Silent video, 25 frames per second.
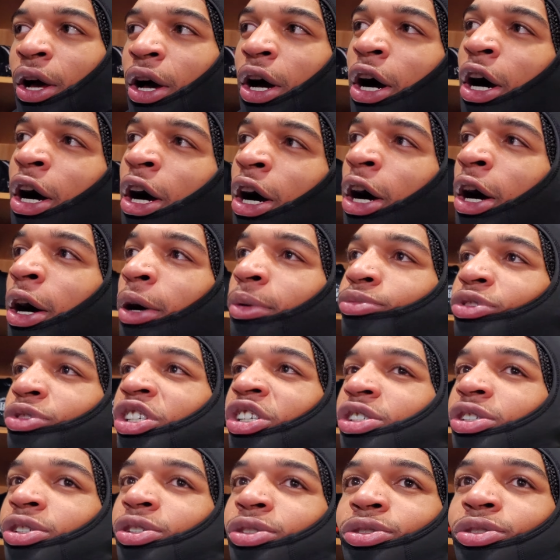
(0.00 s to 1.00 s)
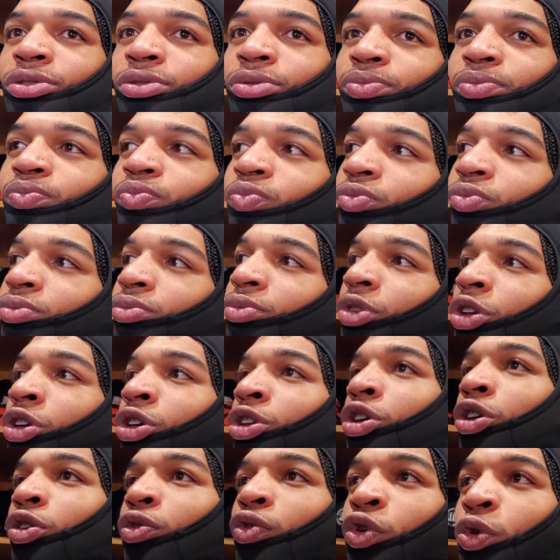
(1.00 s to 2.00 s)
Um, just you
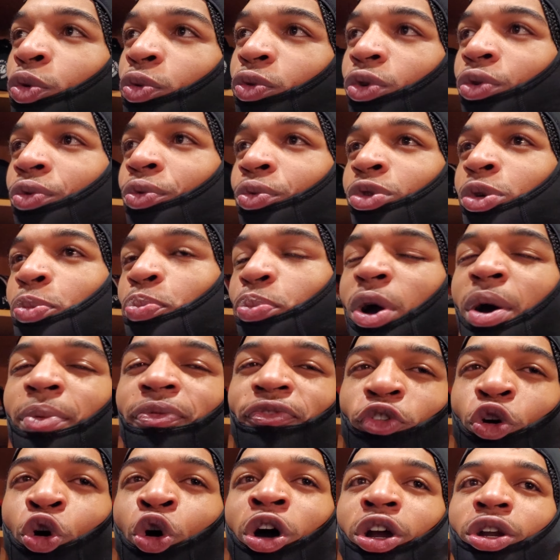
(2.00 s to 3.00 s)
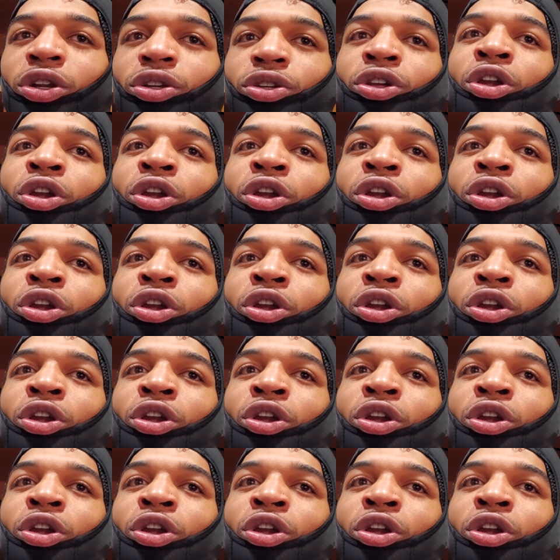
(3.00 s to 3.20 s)
know, we, we prep for it.